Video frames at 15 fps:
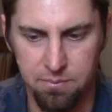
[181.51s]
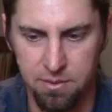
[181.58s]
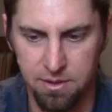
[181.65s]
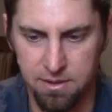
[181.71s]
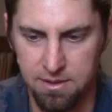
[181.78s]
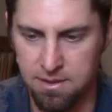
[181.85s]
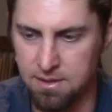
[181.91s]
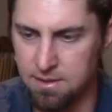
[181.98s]

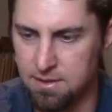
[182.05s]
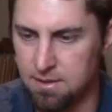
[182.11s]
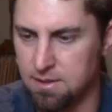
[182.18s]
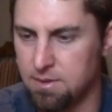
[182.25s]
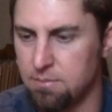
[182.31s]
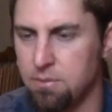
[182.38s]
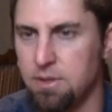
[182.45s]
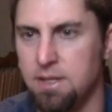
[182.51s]

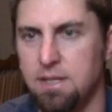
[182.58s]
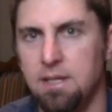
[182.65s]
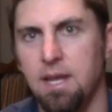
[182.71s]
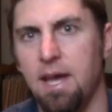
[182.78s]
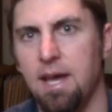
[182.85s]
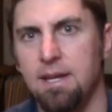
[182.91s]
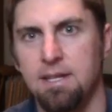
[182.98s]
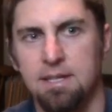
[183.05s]

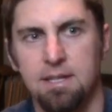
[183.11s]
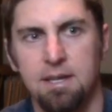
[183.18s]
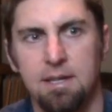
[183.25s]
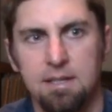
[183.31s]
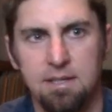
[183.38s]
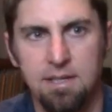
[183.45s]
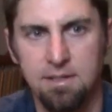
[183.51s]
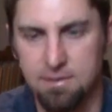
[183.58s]
pre-adding
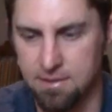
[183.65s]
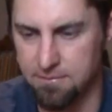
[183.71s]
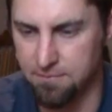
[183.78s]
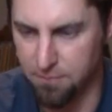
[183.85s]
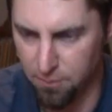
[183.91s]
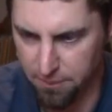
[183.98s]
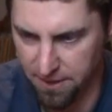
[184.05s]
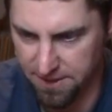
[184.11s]
yeast and
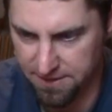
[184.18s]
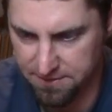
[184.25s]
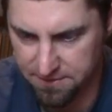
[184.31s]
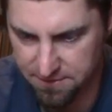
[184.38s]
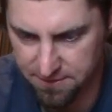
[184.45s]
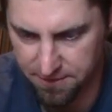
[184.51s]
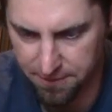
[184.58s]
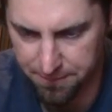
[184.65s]
fermenting.
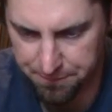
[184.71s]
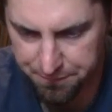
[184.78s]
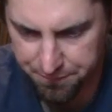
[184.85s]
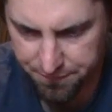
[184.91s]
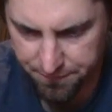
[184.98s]
So